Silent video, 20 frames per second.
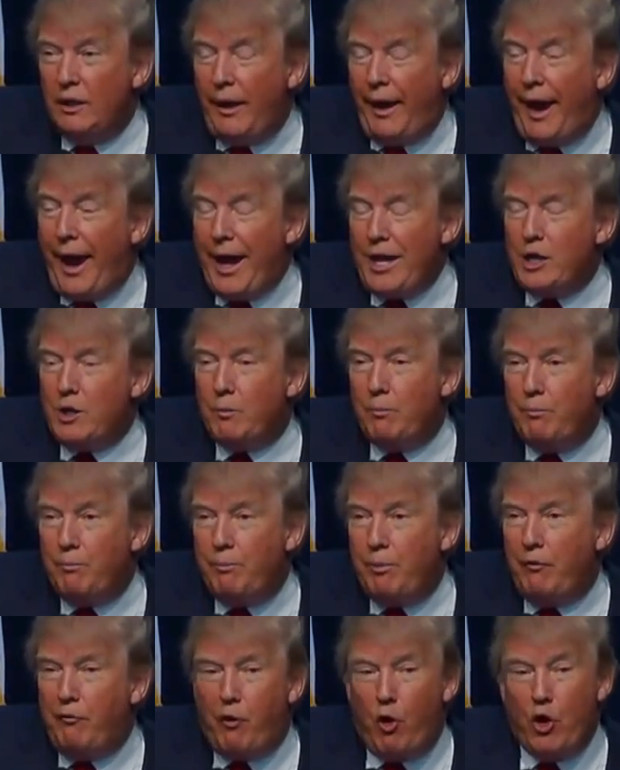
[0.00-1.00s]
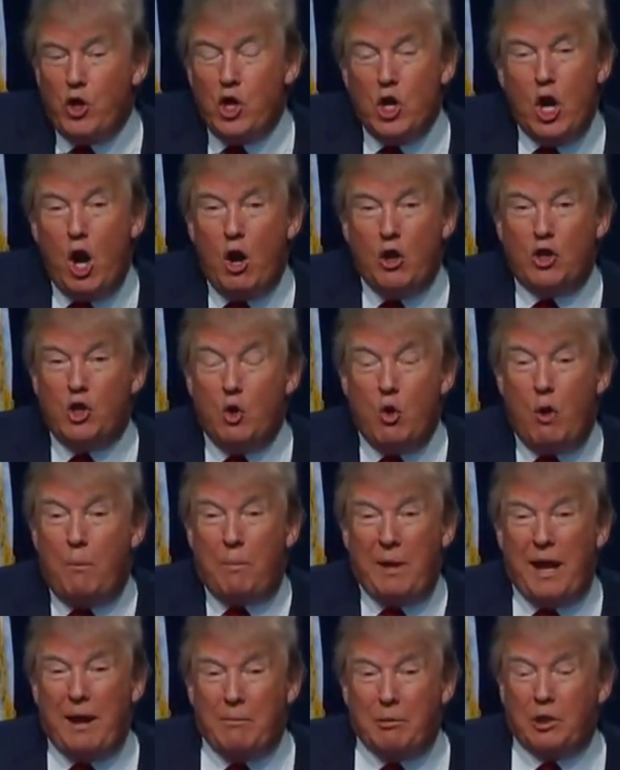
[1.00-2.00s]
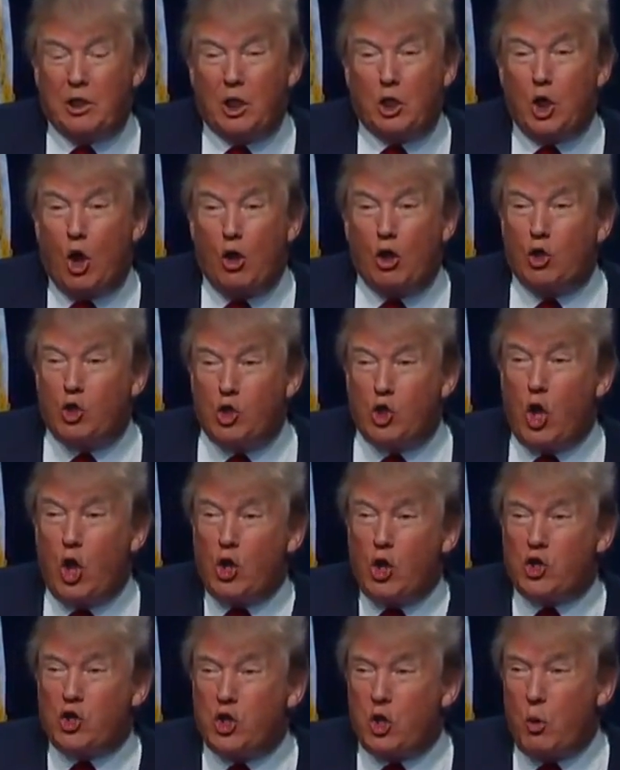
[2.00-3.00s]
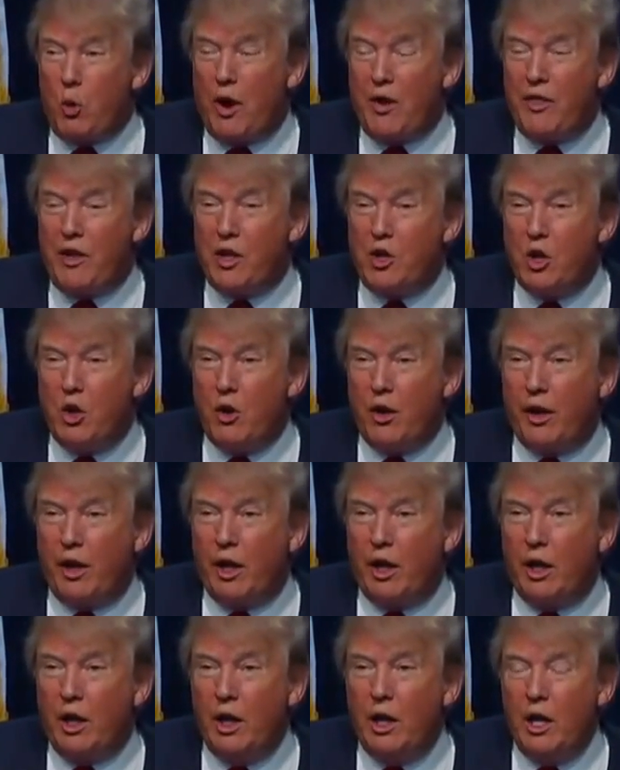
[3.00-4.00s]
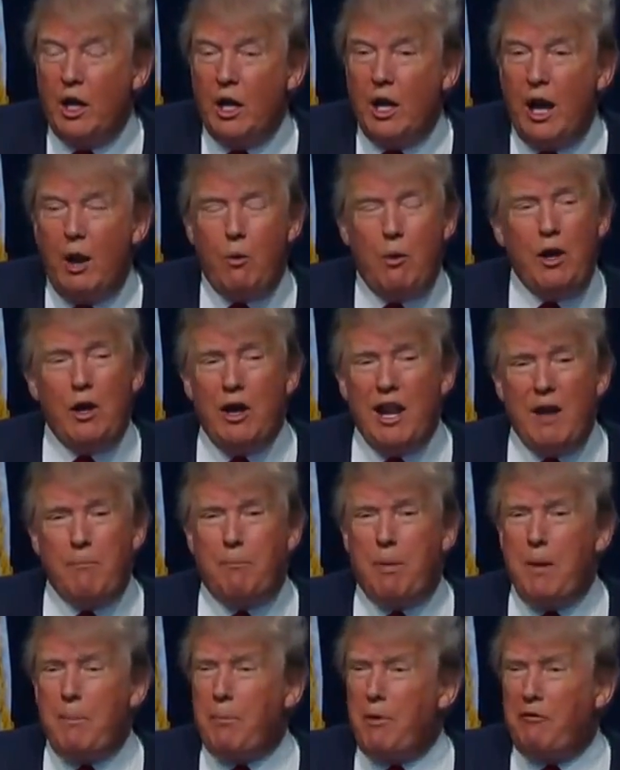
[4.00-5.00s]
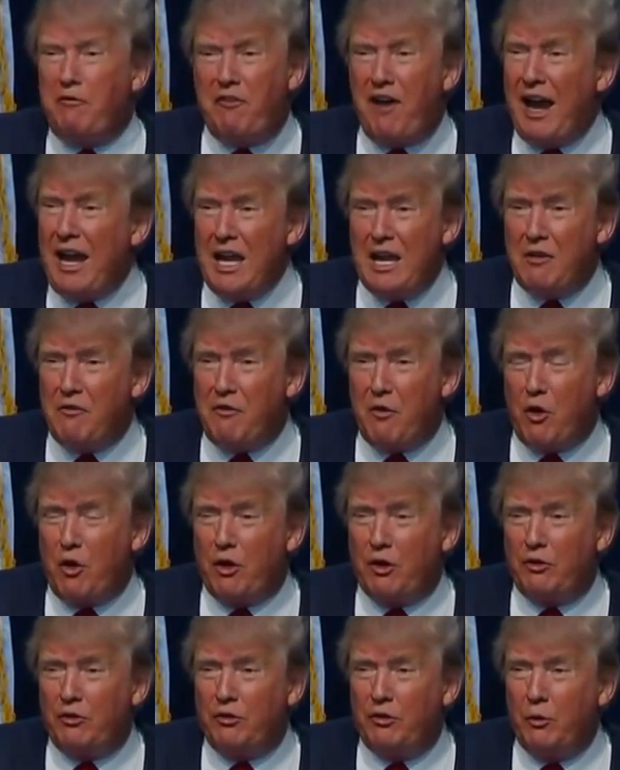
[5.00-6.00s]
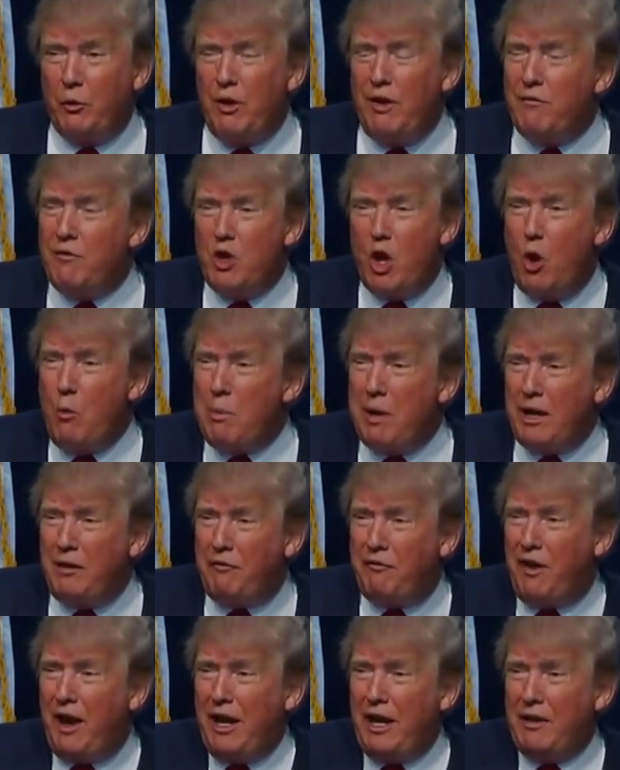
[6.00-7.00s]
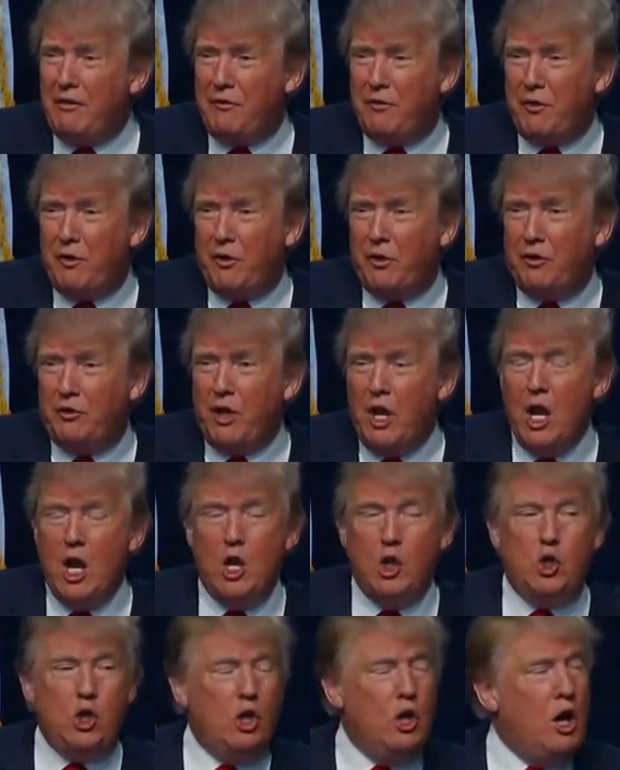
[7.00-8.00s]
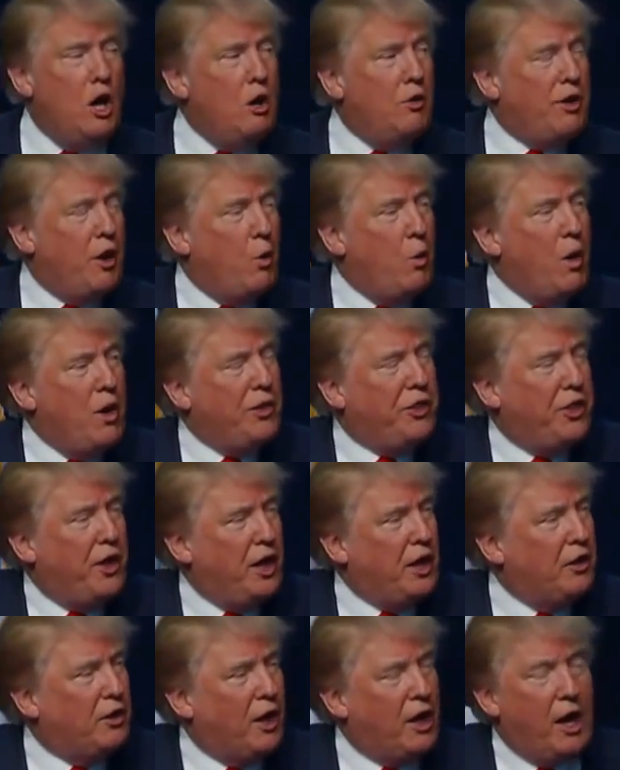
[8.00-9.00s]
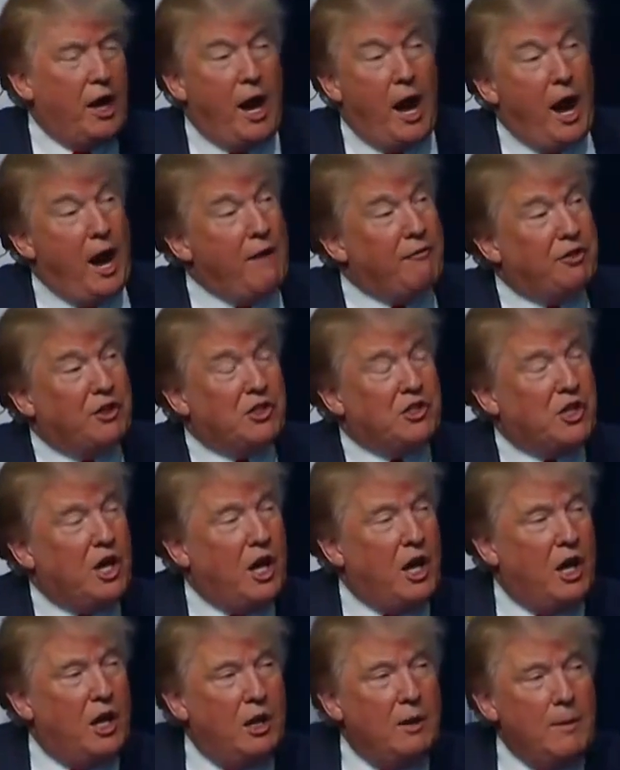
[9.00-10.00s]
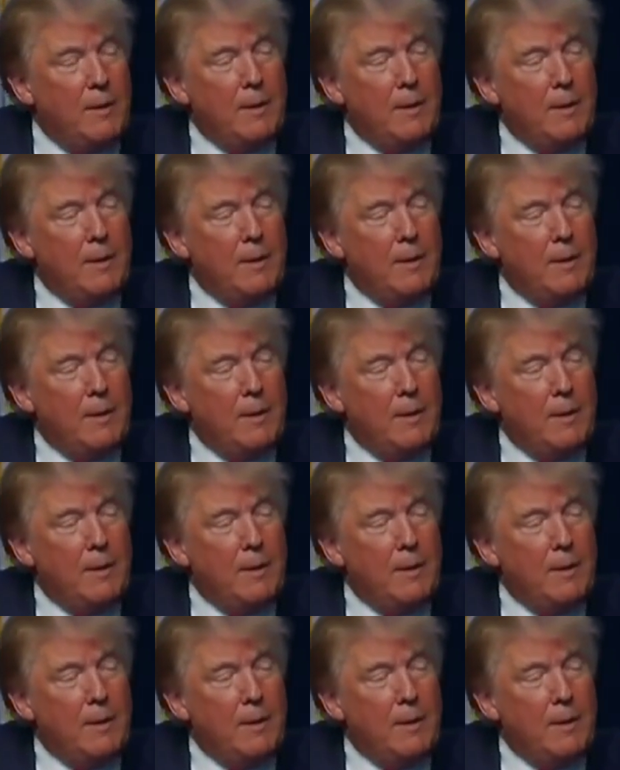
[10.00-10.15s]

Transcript: And before you know it, you won't be able to go to church the way they're doing it. And we don't have people fighting for us. We have nobody fighting for us. Do you know that one thing that I have to say it,